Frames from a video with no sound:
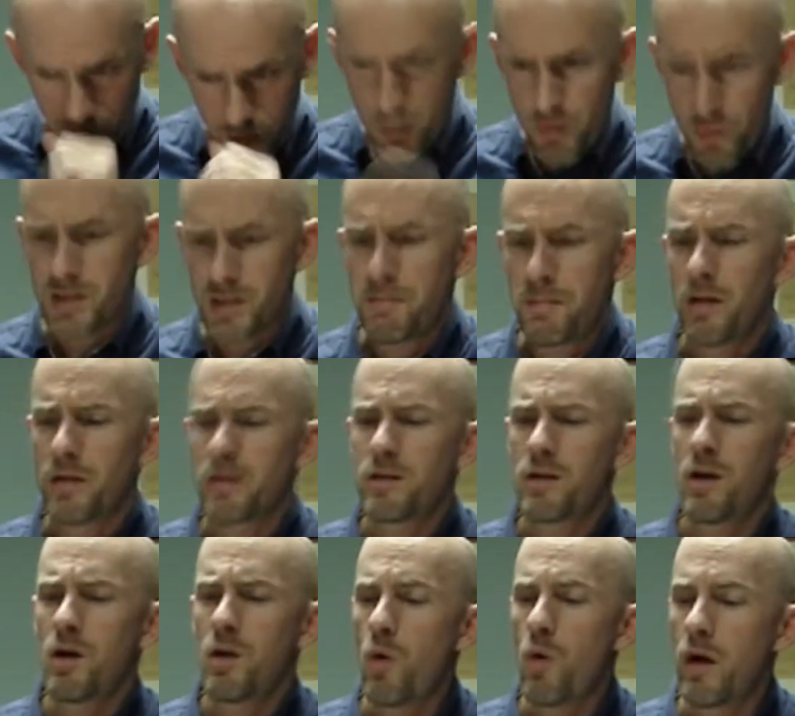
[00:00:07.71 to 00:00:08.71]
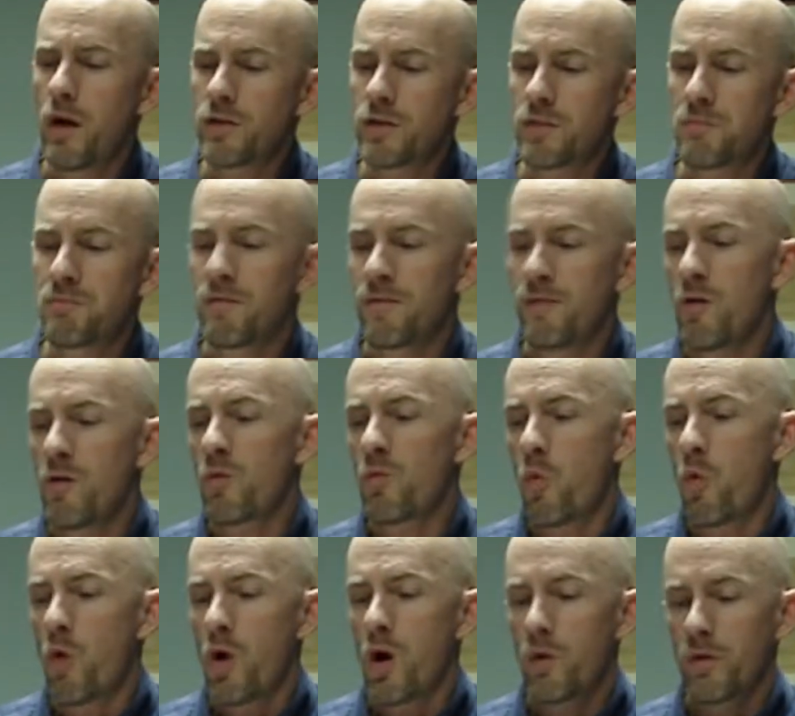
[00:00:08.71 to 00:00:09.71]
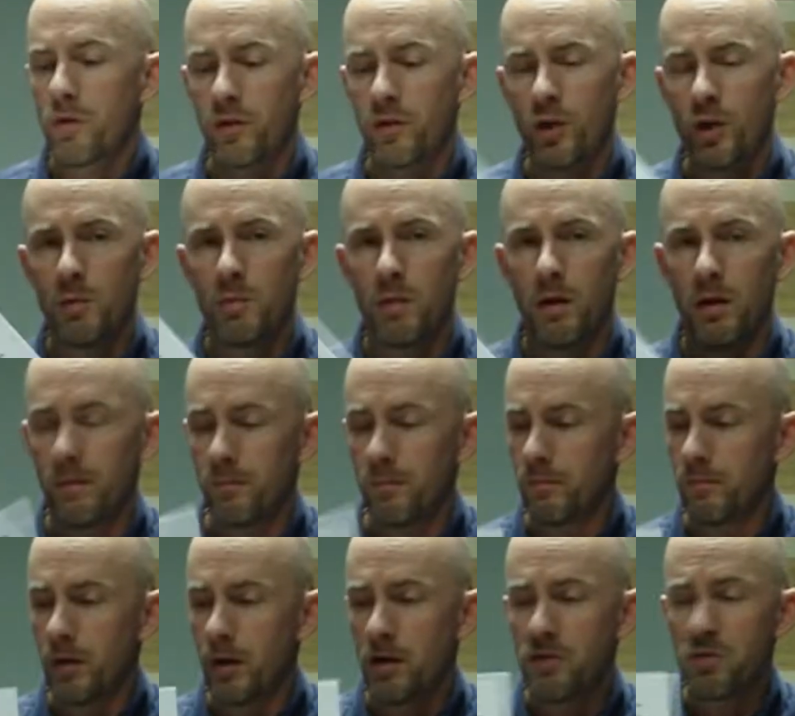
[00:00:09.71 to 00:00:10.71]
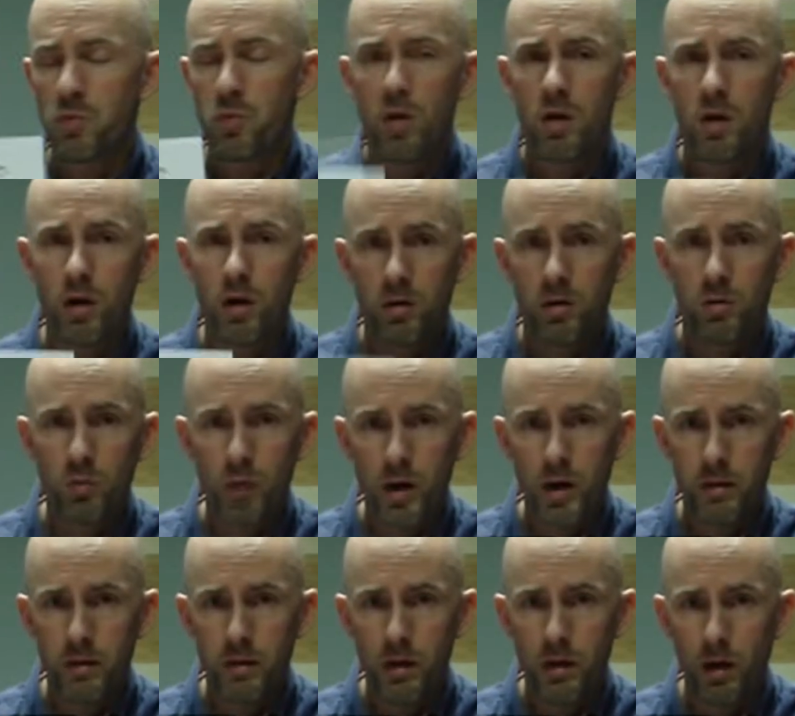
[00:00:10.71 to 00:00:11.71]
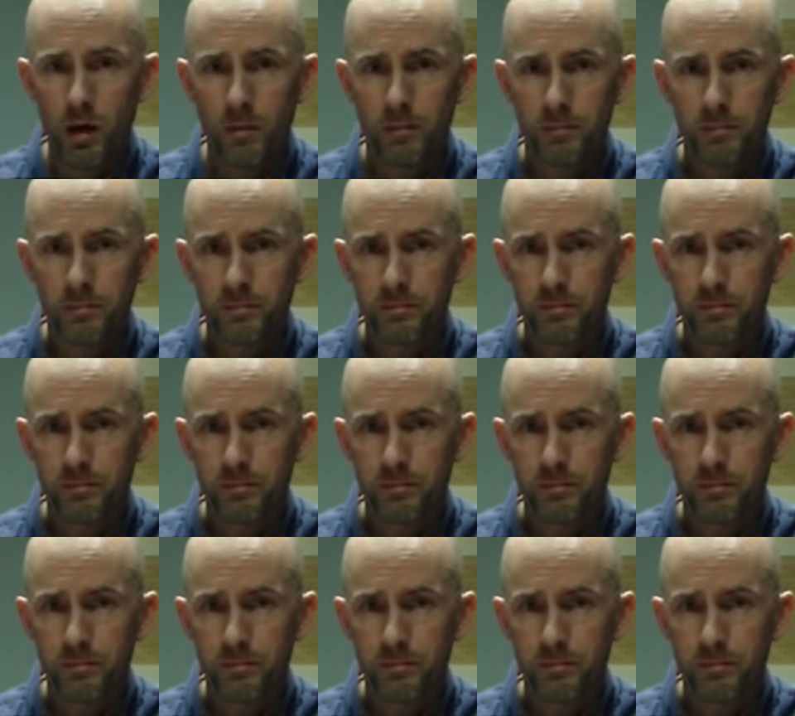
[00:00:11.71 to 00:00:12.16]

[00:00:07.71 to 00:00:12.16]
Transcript: U.S. military wanted to provoke war with Cuba. There's one article right there.